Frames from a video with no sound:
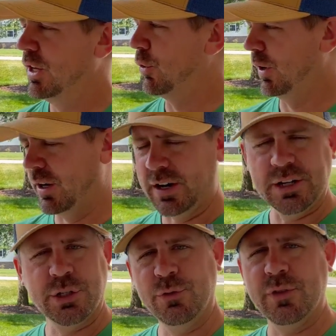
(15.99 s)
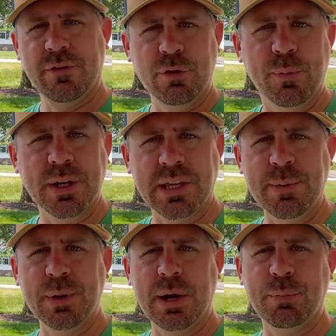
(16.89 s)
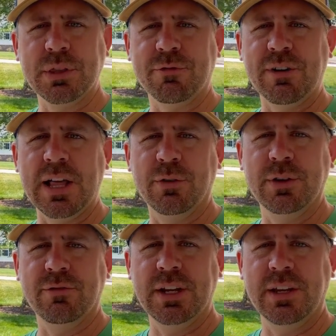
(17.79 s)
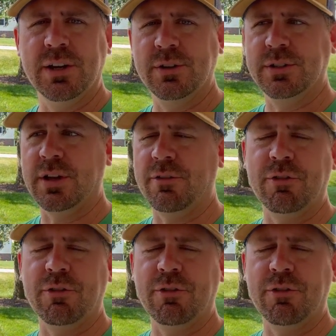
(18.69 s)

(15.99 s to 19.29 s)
where if you've been keeping up with the following videos